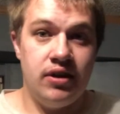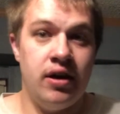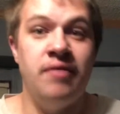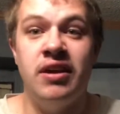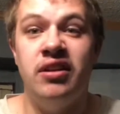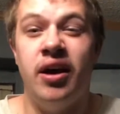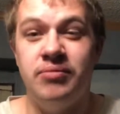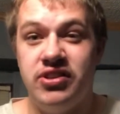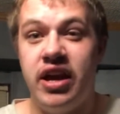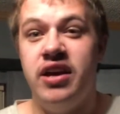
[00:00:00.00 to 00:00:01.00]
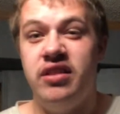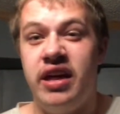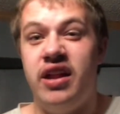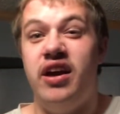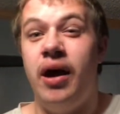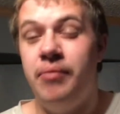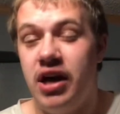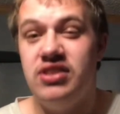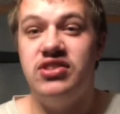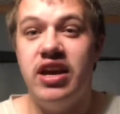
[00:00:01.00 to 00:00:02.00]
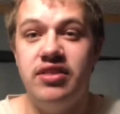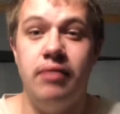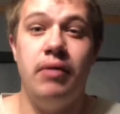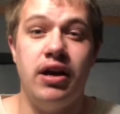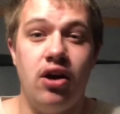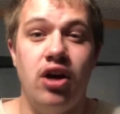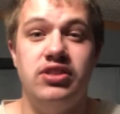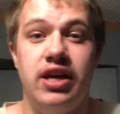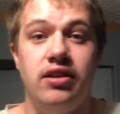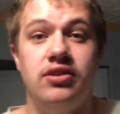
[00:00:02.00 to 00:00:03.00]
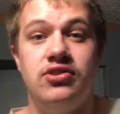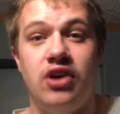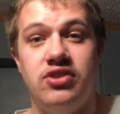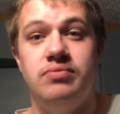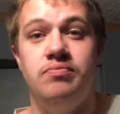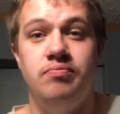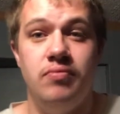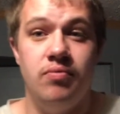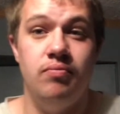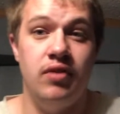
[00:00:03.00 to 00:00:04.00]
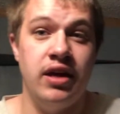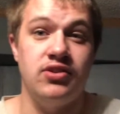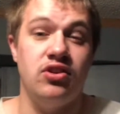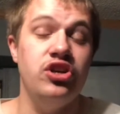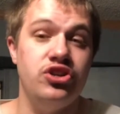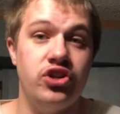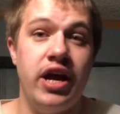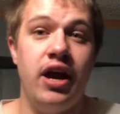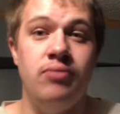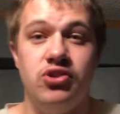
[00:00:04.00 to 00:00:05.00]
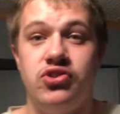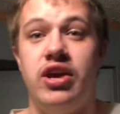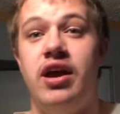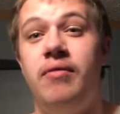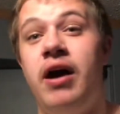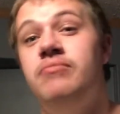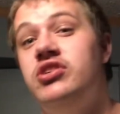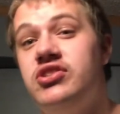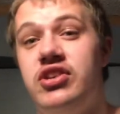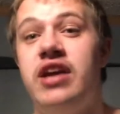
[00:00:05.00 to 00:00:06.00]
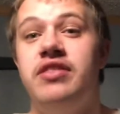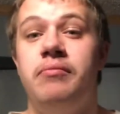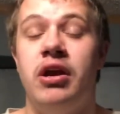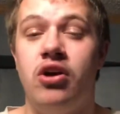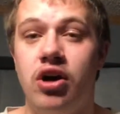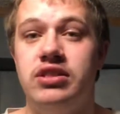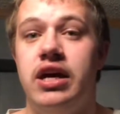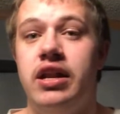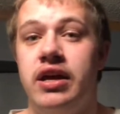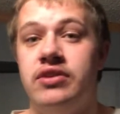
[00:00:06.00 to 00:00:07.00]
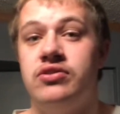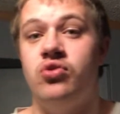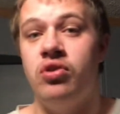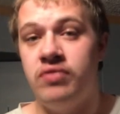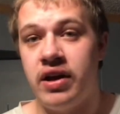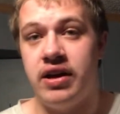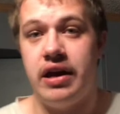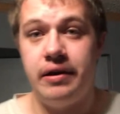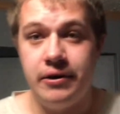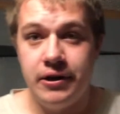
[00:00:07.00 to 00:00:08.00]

I mean, I'm not saying that my content sucks as cliche. I'm just saying that my content is sort of like it's